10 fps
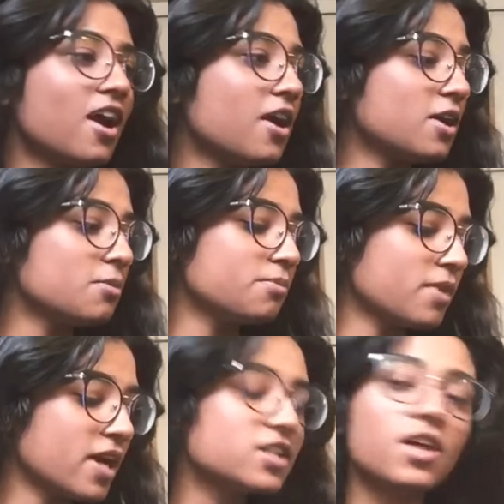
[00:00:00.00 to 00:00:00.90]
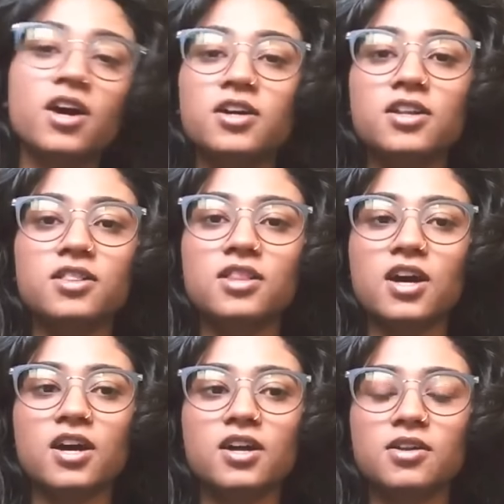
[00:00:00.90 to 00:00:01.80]
I thought
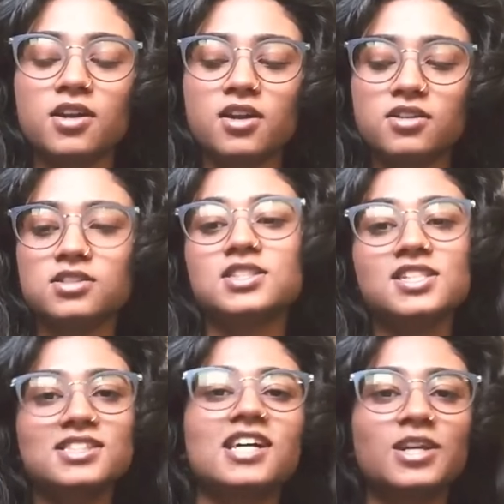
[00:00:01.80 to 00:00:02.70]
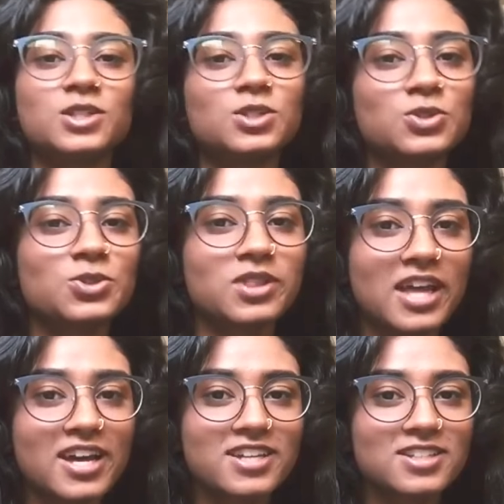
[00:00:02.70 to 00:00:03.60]
that since I do
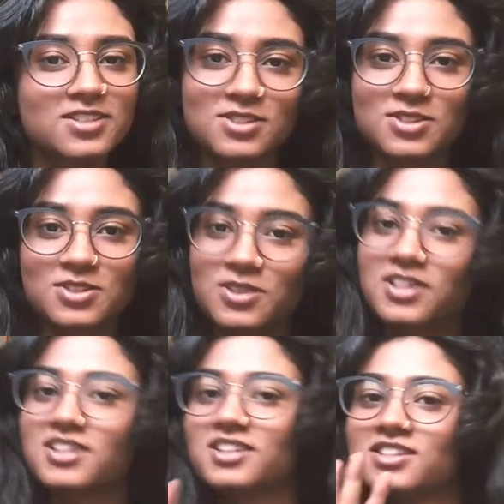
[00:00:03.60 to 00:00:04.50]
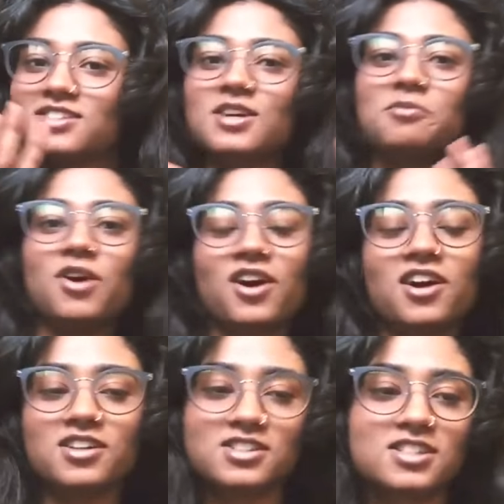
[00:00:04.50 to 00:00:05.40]
like to do some
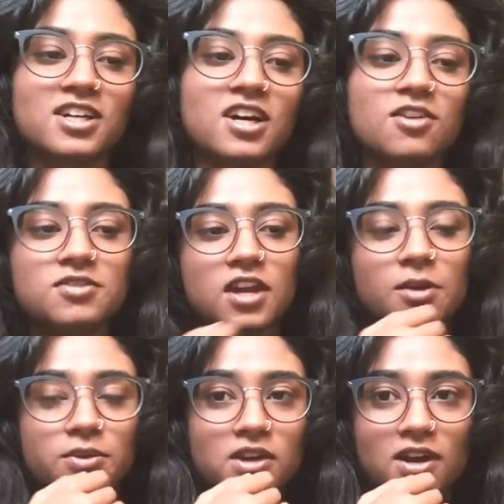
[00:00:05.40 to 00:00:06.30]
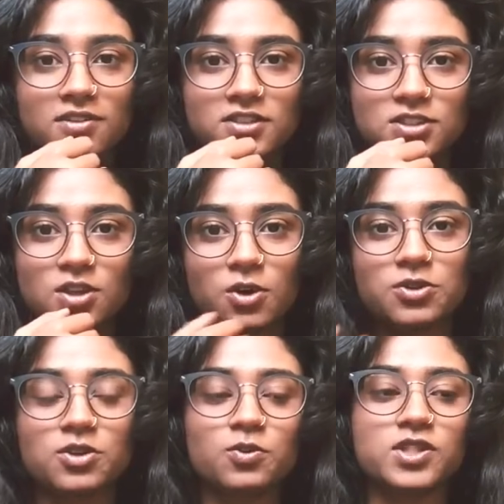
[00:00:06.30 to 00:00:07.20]
art stuff, that I would kind of just go
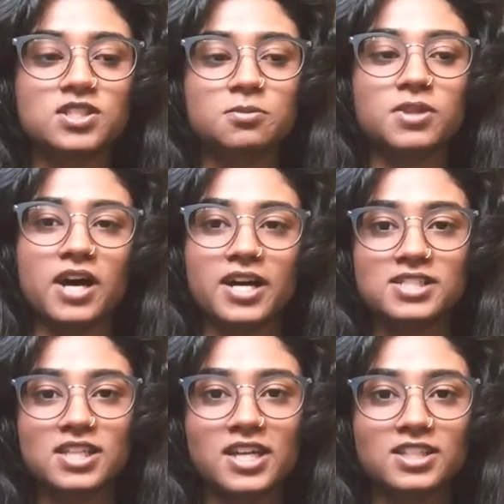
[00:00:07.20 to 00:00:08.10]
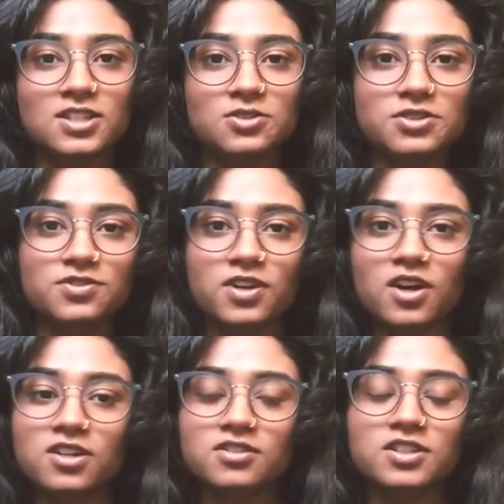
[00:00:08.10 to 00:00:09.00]
through what supplies I like to use for
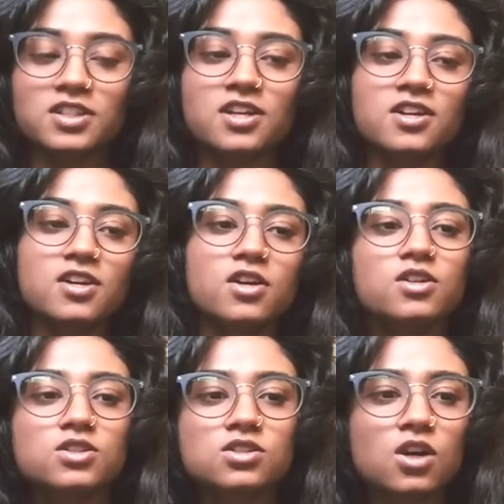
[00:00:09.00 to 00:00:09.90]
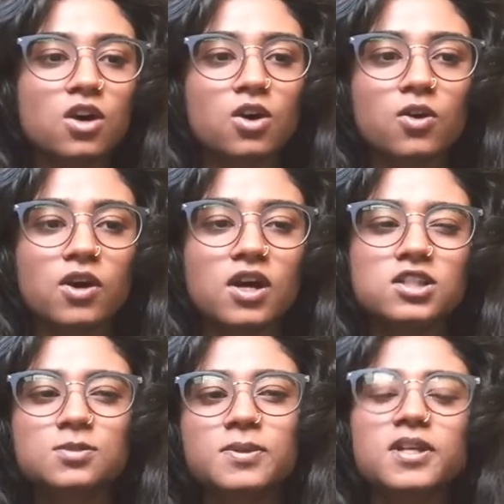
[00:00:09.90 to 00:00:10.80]
all of it. So
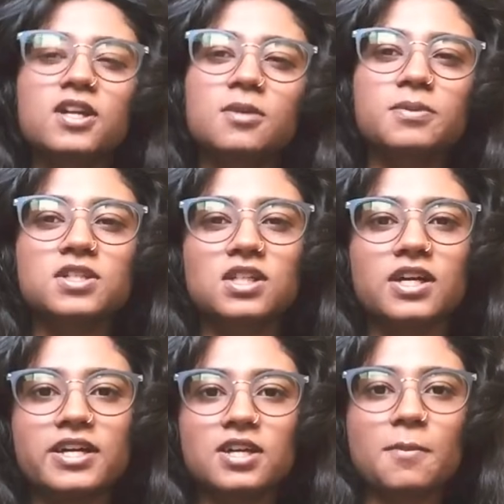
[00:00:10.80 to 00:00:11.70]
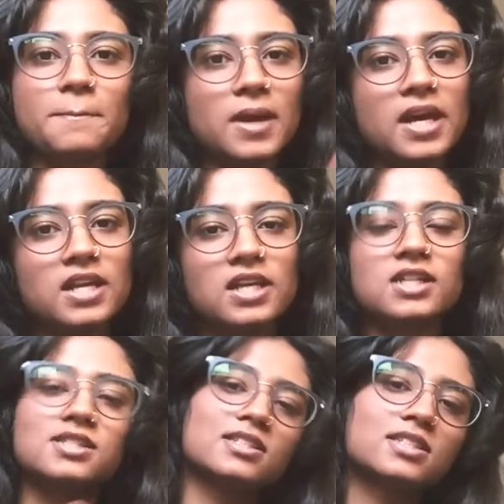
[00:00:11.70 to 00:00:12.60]
I'll split it up into like
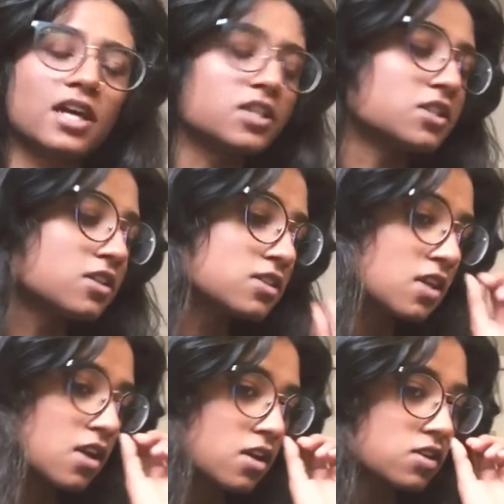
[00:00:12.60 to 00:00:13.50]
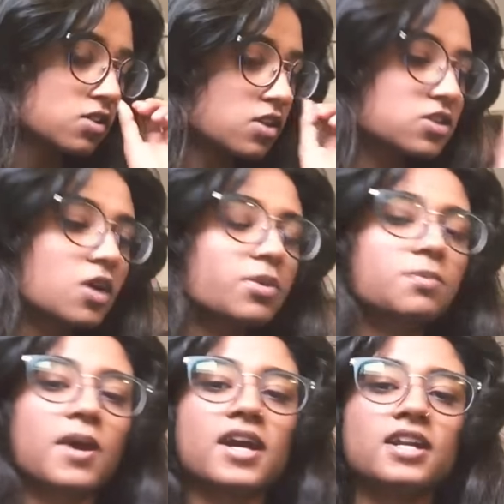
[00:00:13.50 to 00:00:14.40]
paintings and sketches. So I'll start with
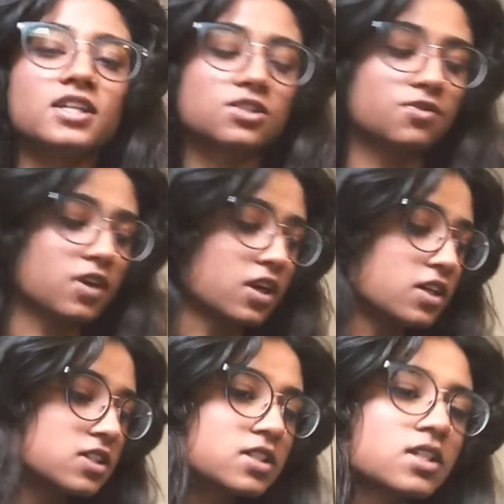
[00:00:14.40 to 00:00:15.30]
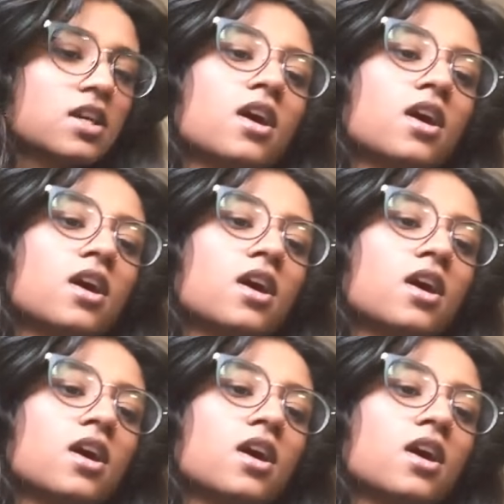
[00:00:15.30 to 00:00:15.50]
paintings first.